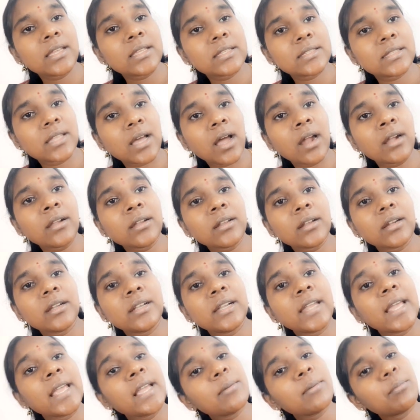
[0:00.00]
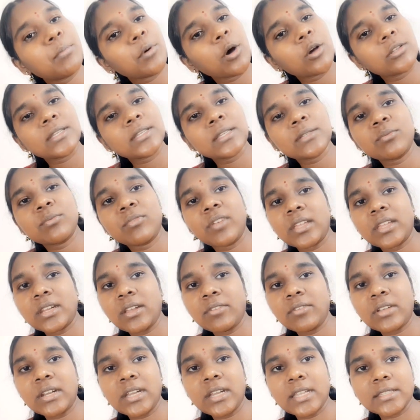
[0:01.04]
is that take pauses
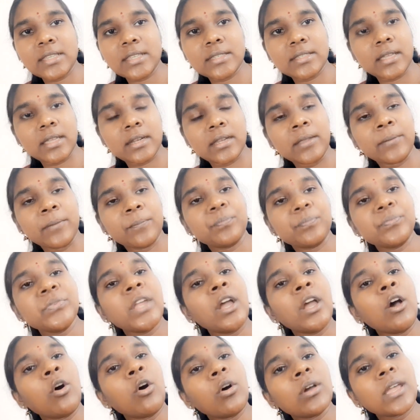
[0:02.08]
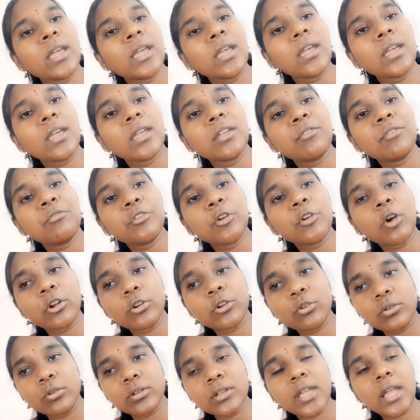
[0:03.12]
wherever necessary. Okay, if you are
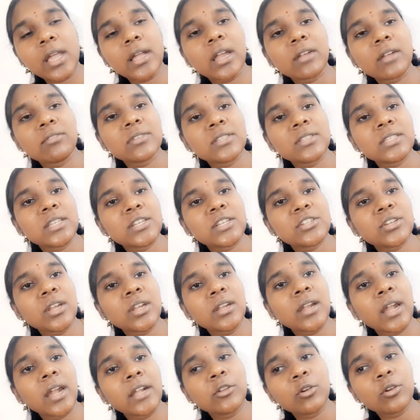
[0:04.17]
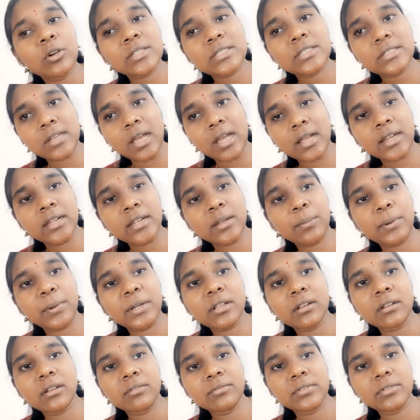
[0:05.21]
doing a conversation and you are stuck at a
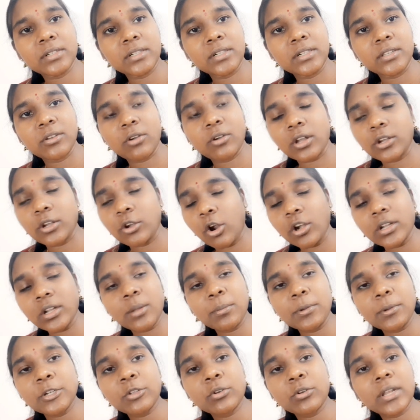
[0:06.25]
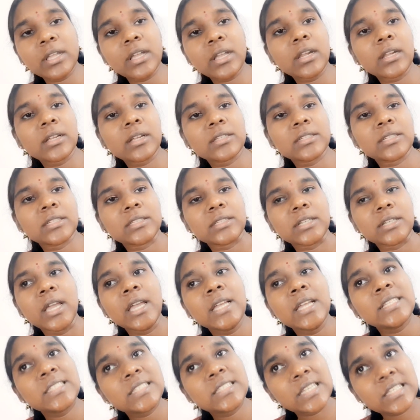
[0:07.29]
particular word, you are not able to recollect it,
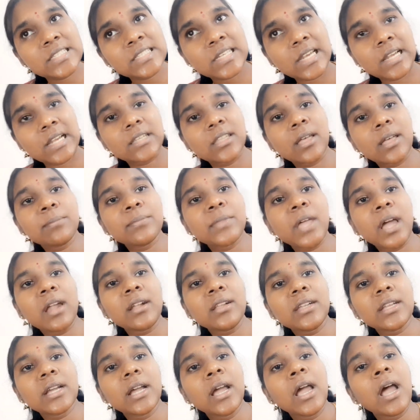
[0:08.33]
just tell them that